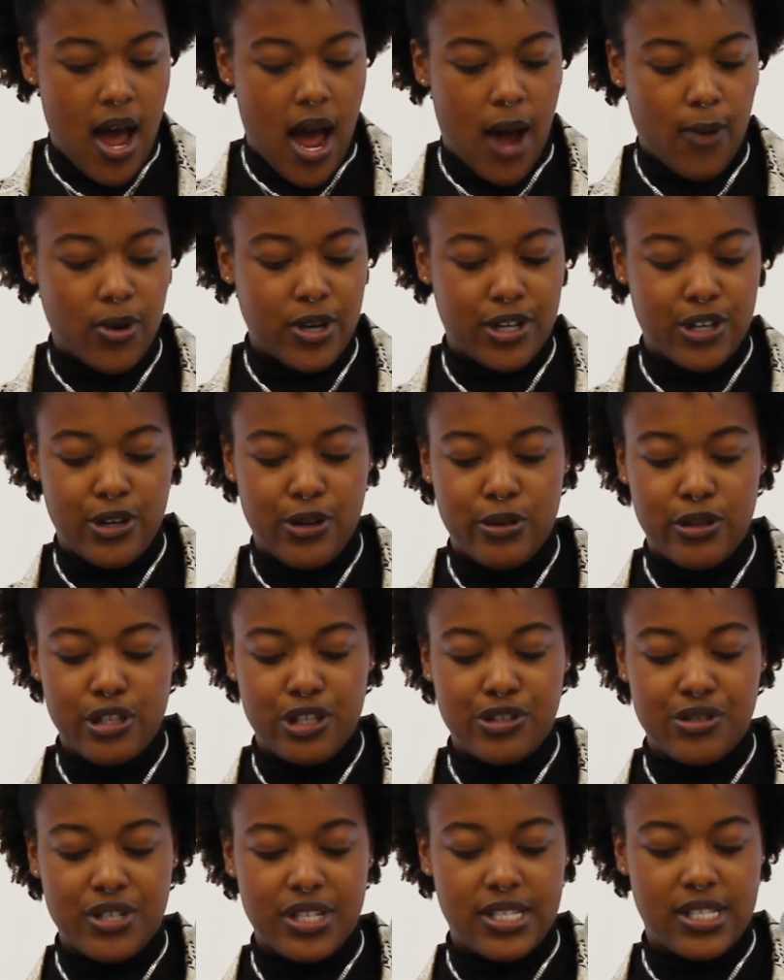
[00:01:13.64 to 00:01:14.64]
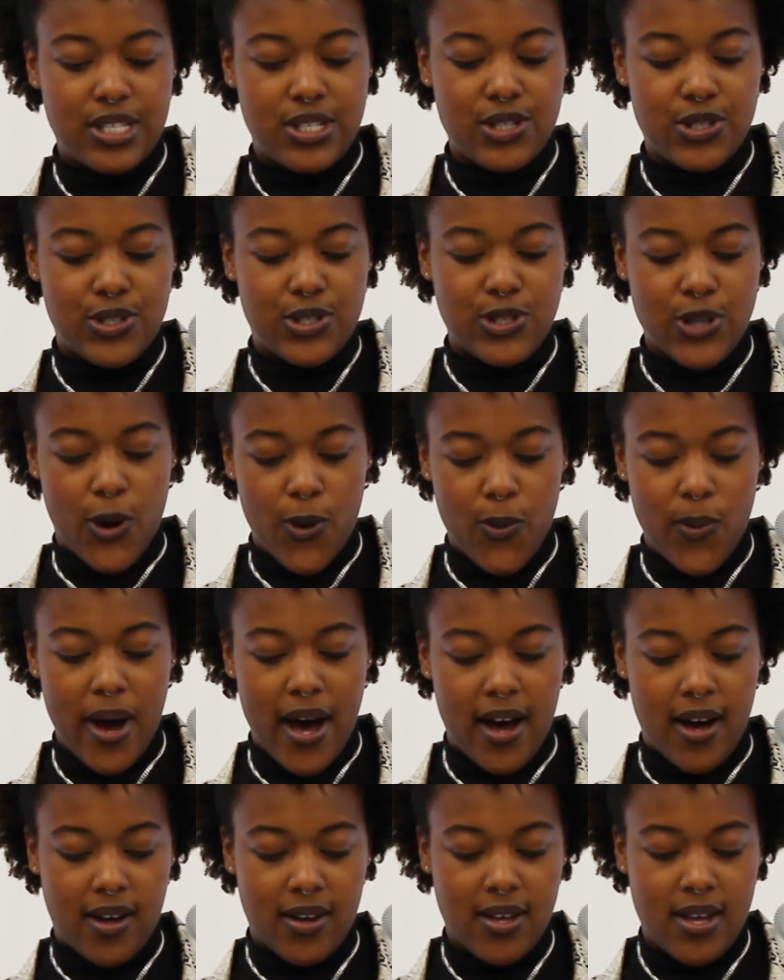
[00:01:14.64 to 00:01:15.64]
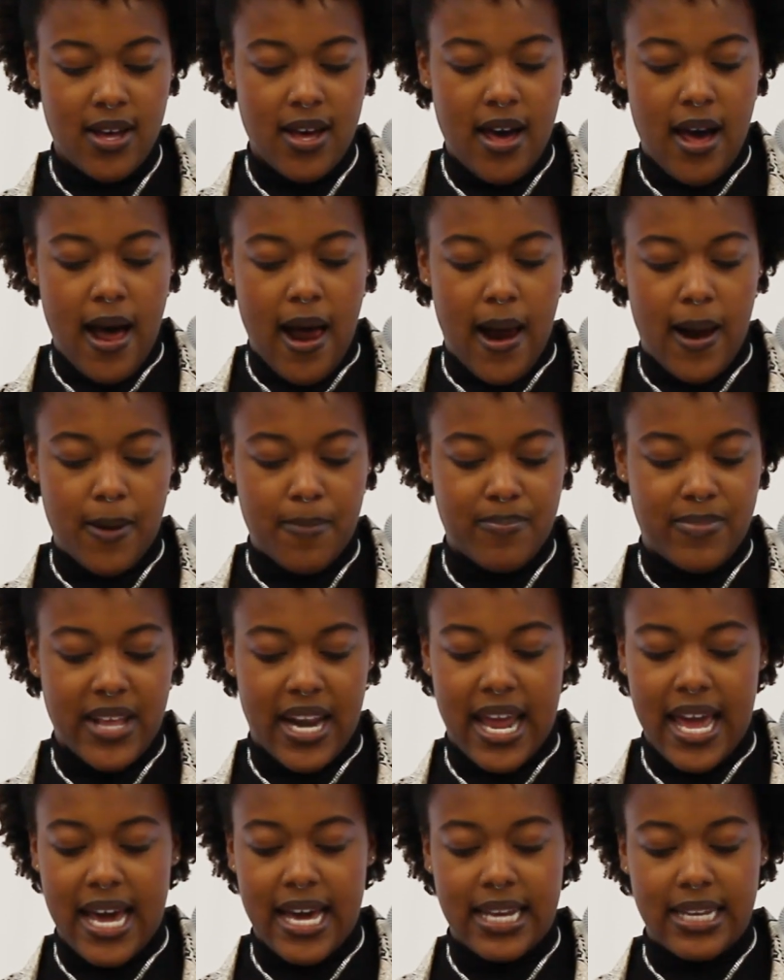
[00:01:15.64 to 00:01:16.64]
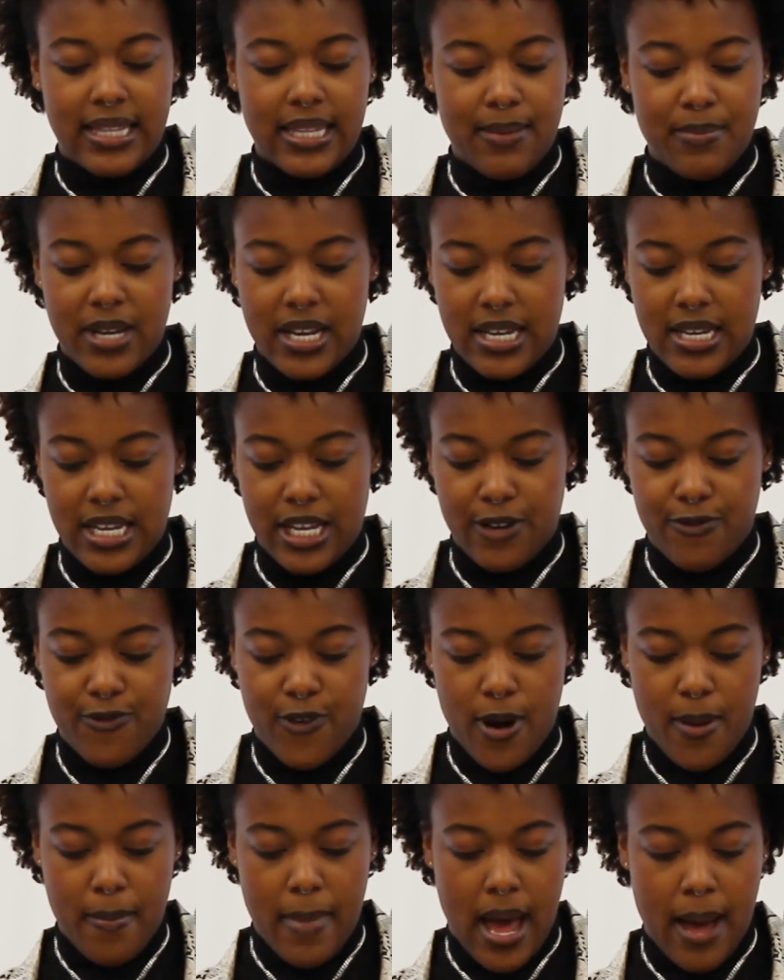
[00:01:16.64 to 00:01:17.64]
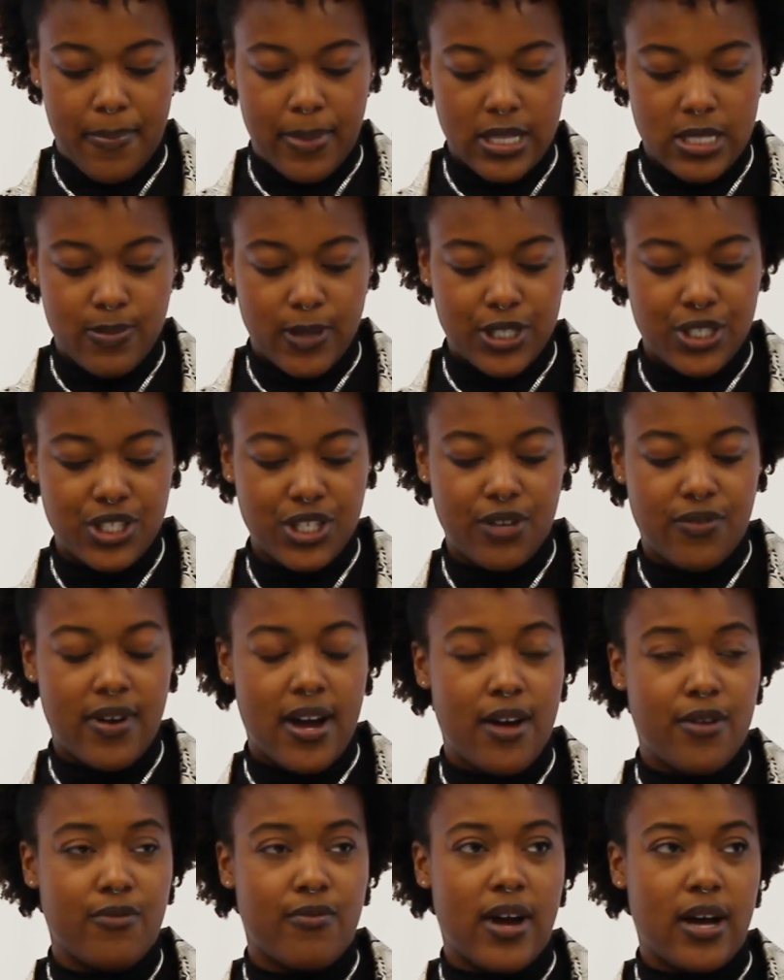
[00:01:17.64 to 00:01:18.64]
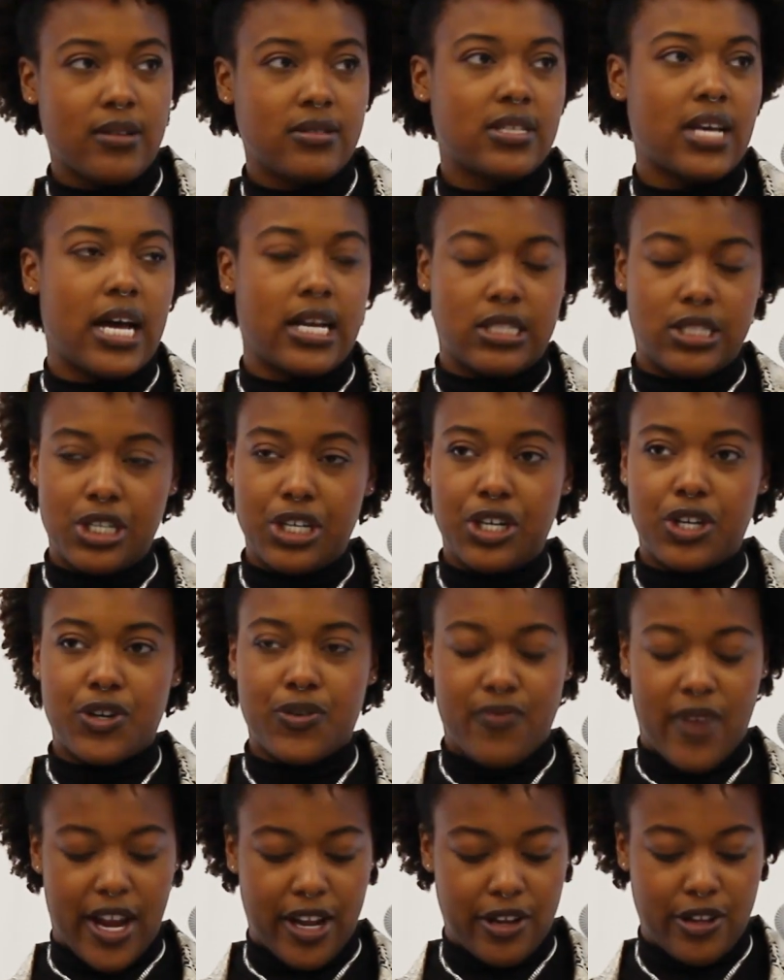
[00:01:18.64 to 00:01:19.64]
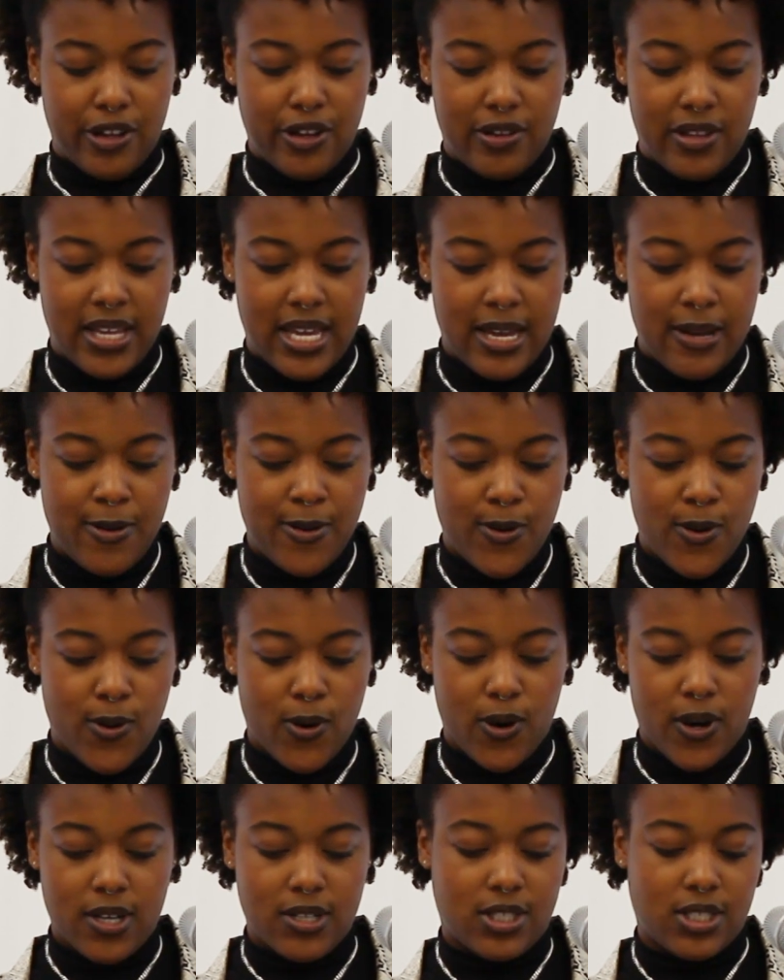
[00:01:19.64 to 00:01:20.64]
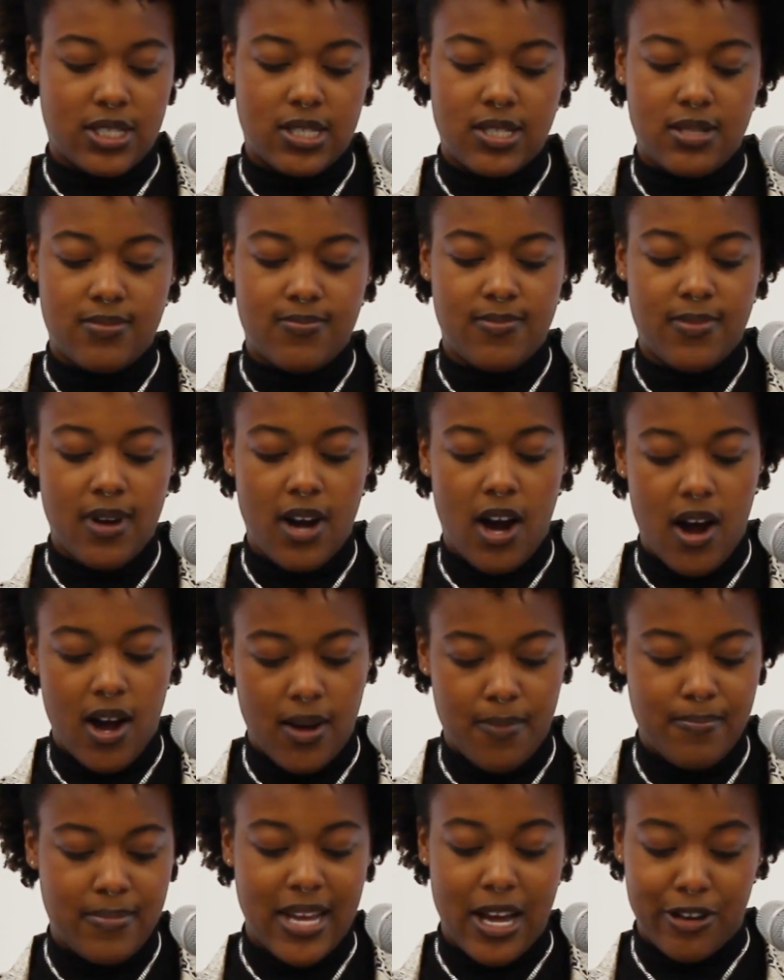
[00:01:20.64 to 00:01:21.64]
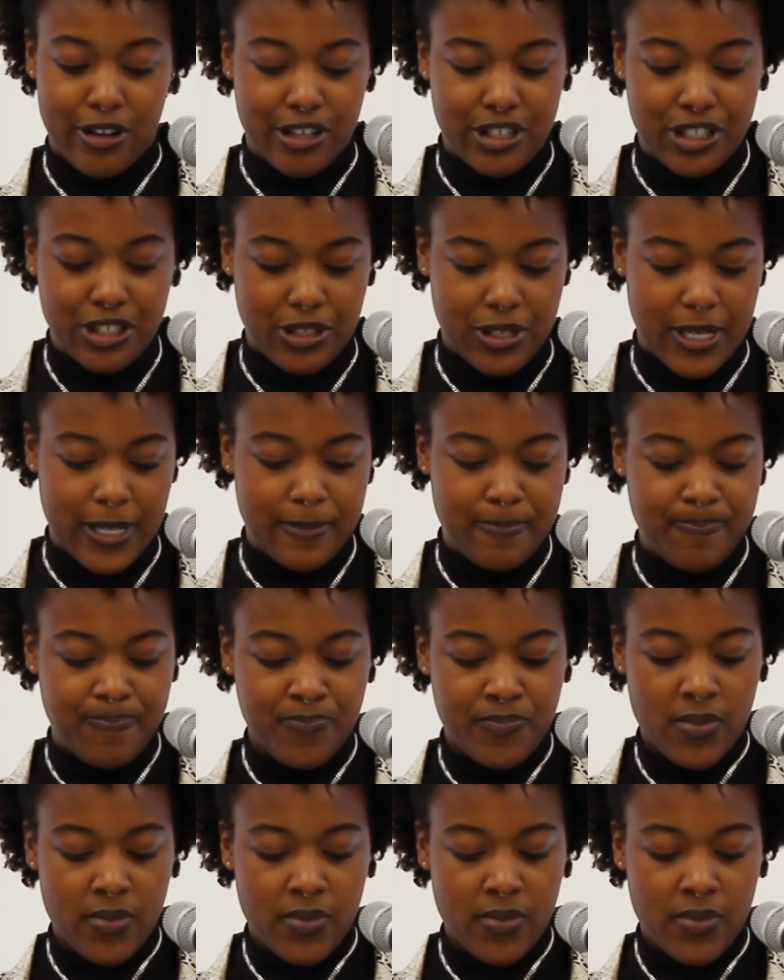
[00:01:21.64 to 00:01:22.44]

I wanted to know the streets so well um, that I had limited need for a map, especially around routes I took regularly or just um, down our street.